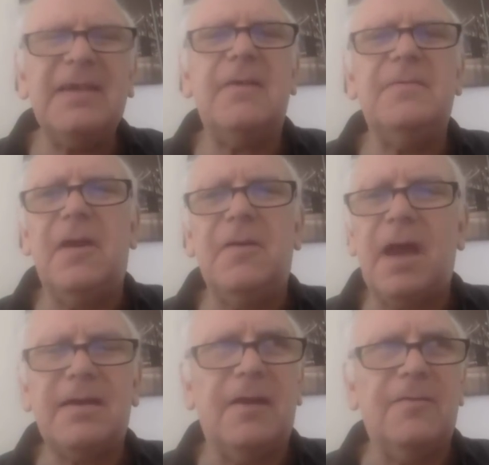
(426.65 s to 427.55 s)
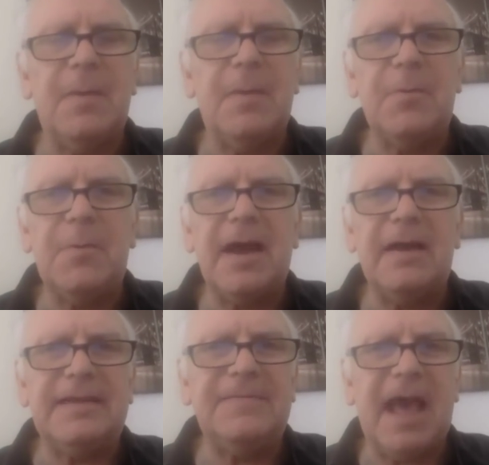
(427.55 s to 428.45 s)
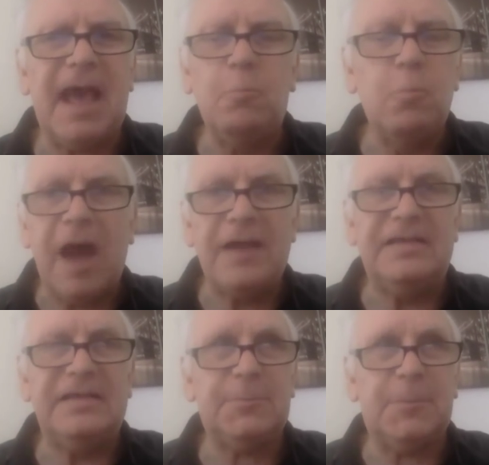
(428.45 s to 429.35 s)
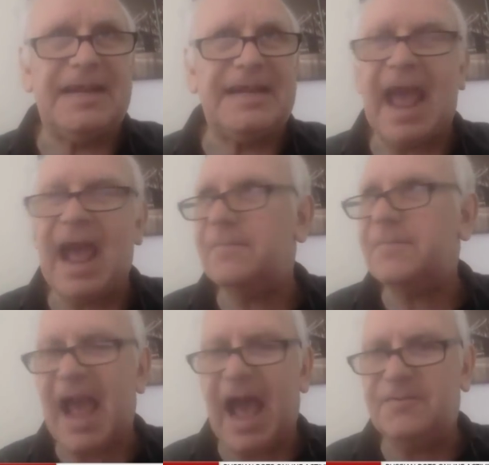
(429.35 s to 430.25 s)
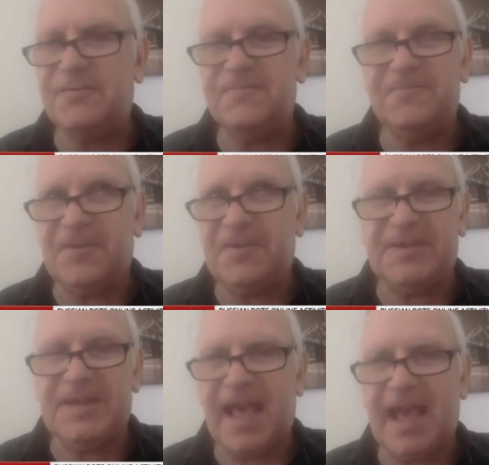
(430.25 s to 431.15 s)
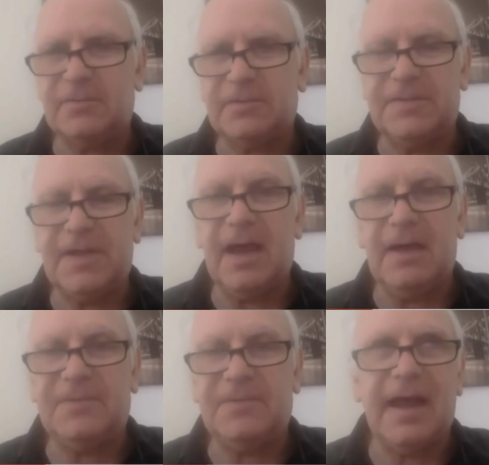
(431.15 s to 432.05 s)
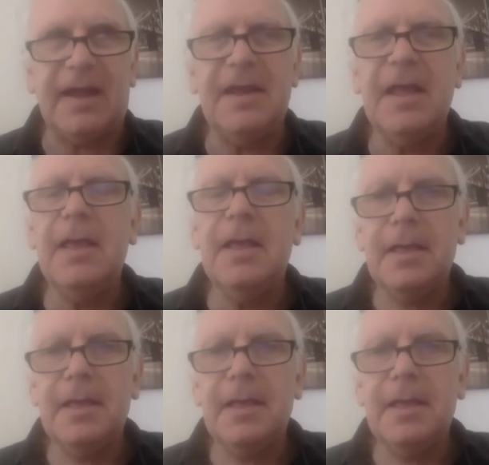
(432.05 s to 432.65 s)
Now, I don't know, I can't remember when I did that one tweet out of the 150,000 that I've done.